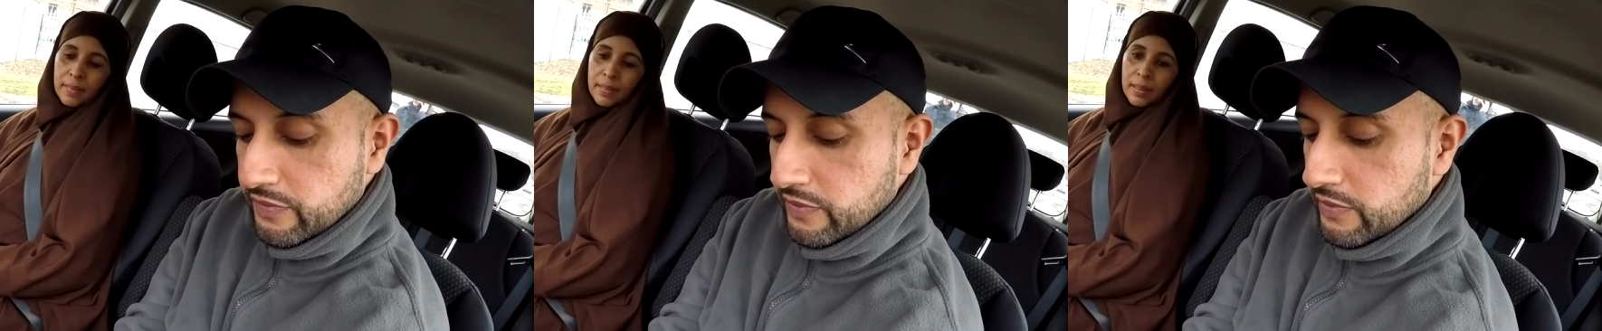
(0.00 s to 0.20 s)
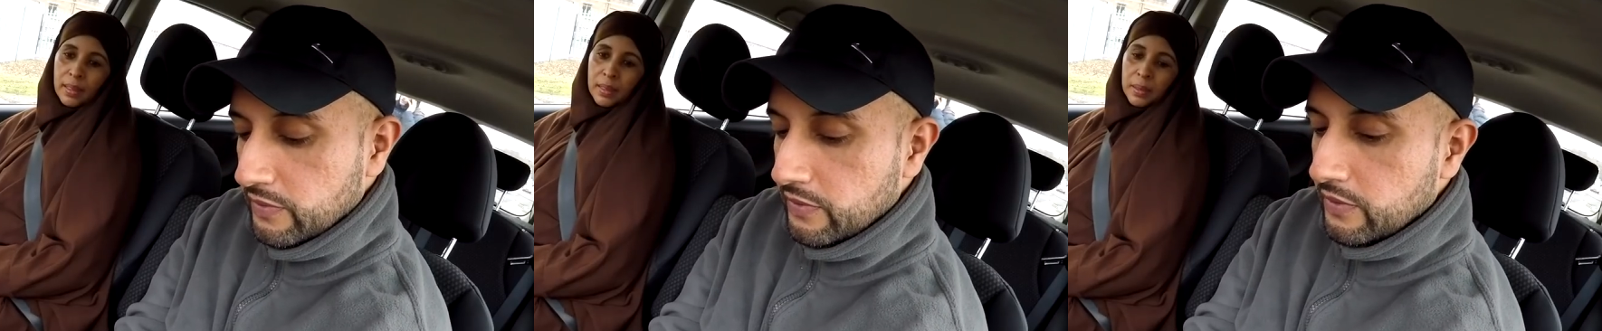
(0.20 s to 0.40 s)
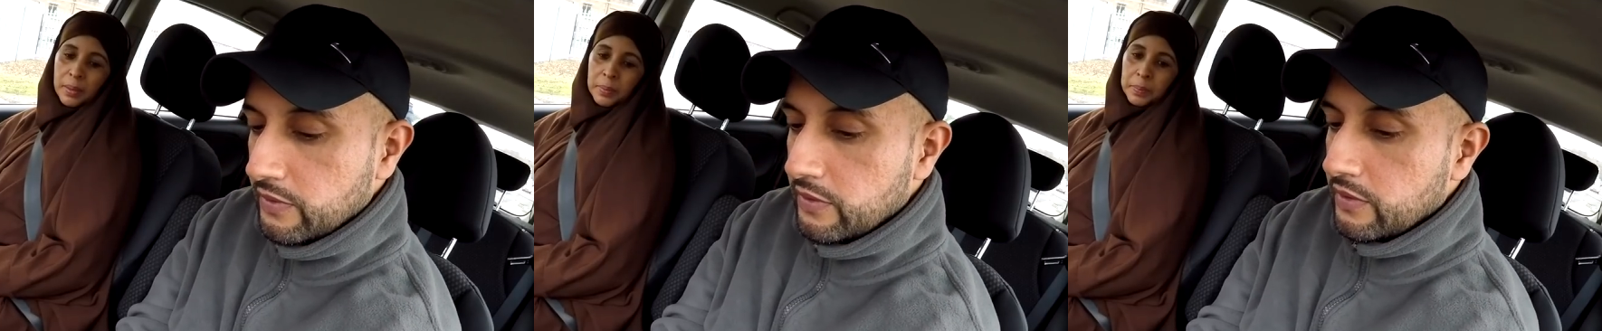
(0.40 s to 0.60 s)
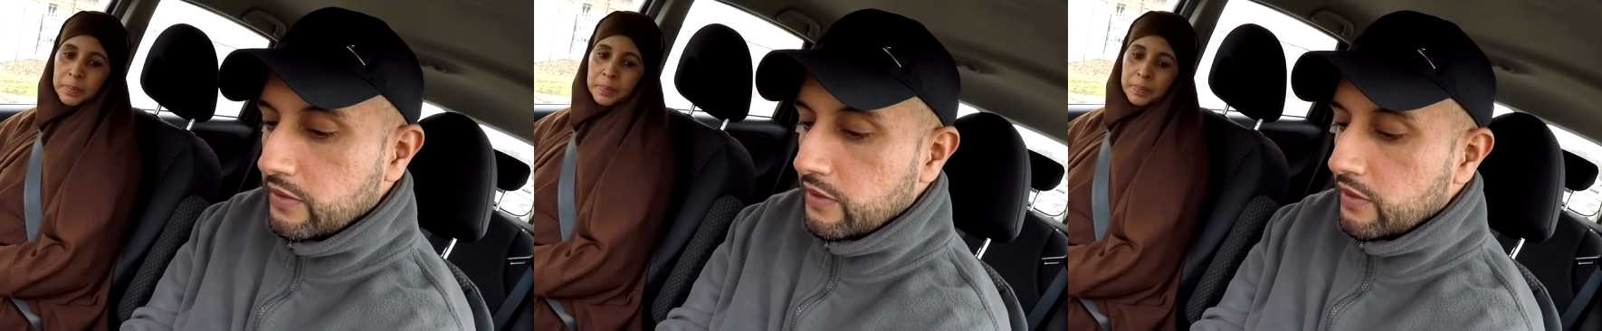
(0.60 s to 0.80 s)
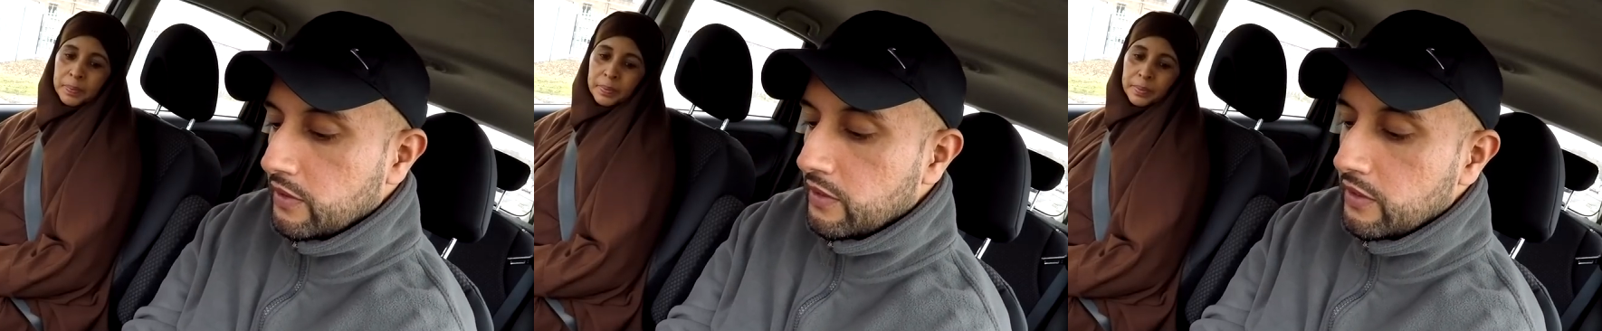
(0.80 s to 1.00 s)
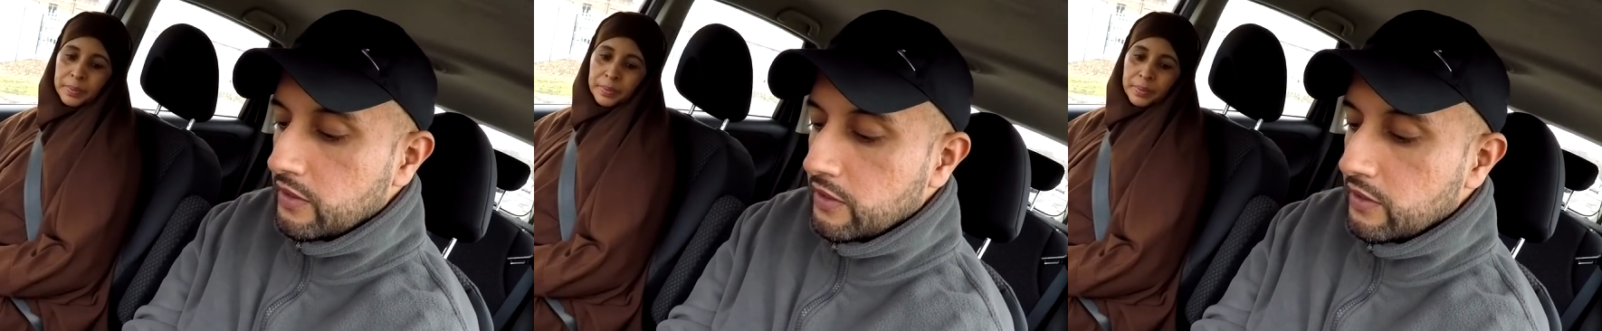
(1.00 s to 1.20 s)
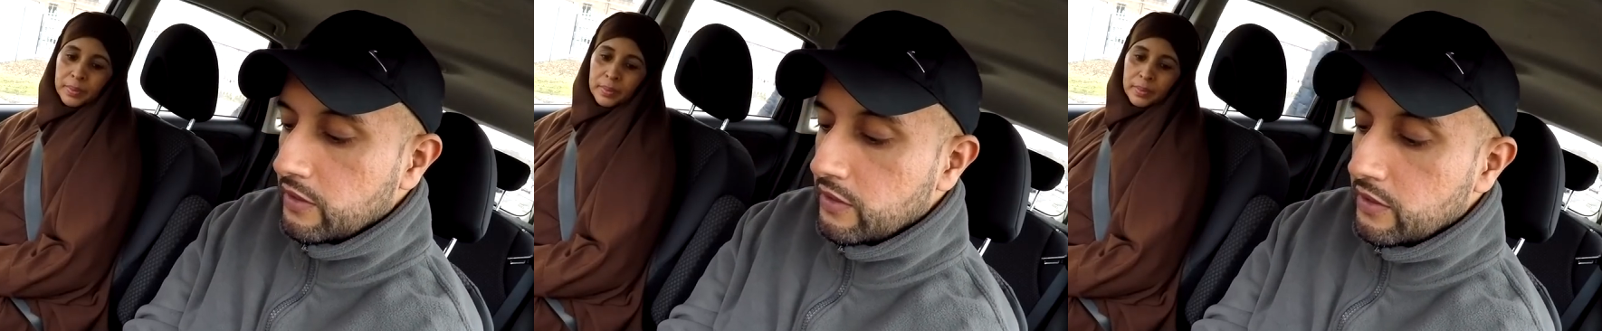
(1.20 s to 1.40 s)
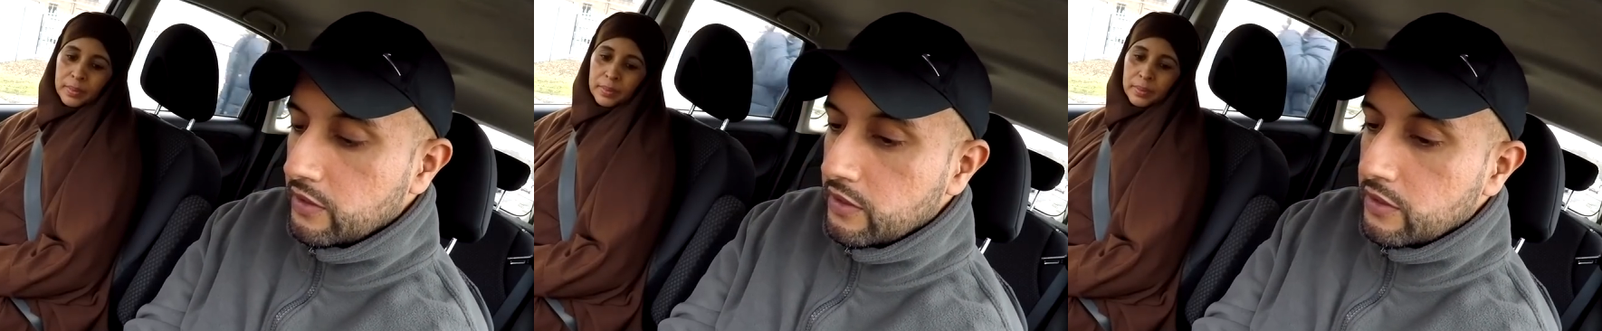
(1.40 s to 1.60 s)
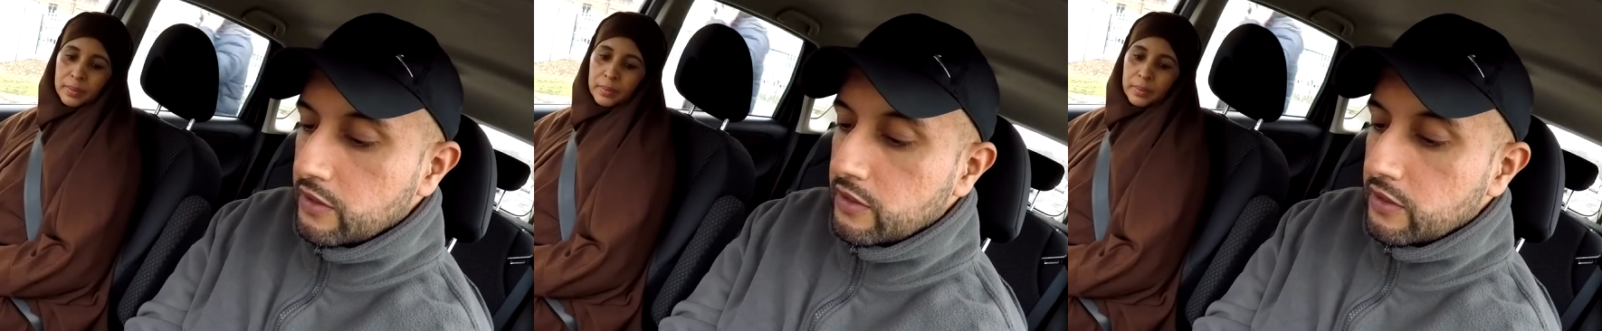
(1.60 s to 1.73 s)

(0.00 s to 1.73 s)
(no one is talking)